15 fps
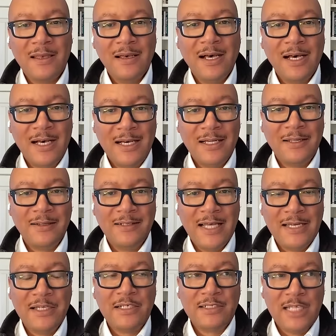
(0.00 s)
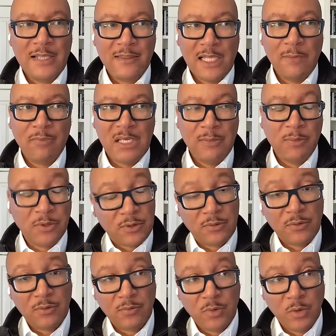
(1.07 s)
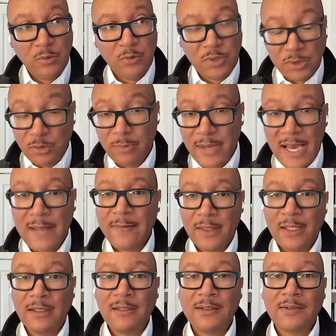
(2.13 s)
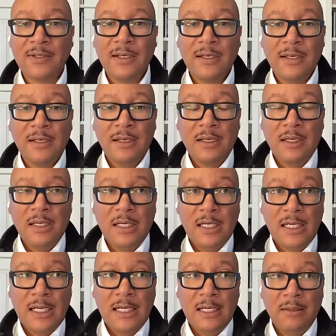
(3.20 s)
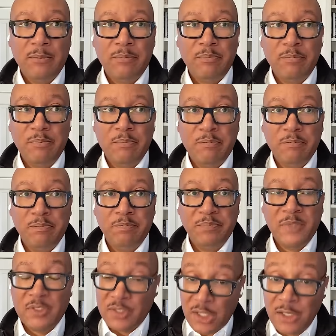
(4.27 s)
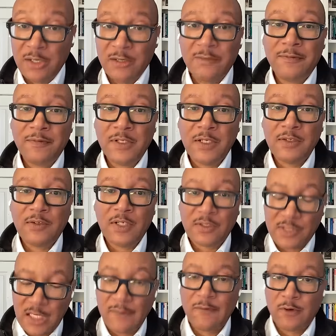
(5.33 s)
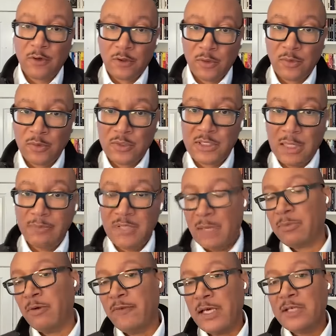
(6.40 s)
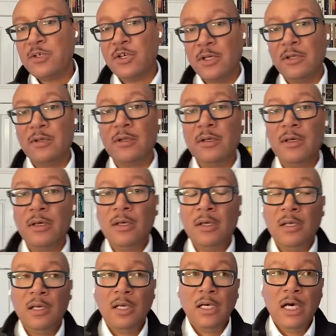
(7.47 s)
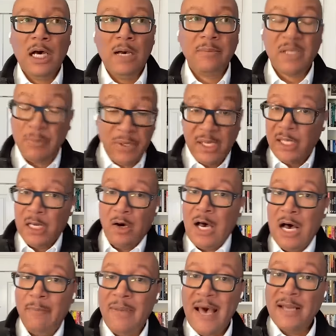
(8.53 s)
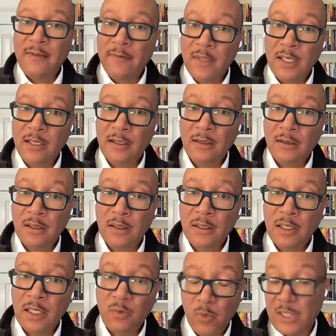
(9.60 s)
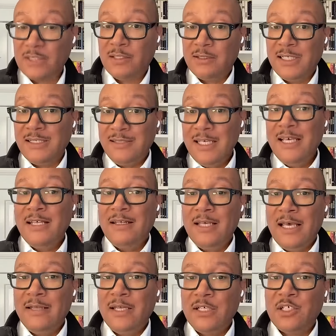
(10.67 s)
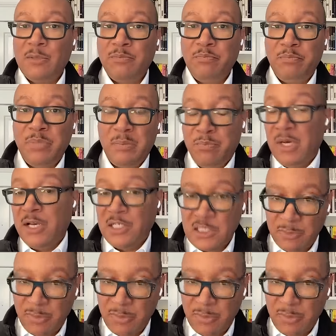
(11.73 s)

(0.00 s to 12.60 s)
Mm. Uh, that is, they think people who do bad things uh, deserve to, to suffer some deprivation um, depending on how bad the thing it was that they did. And they should be punished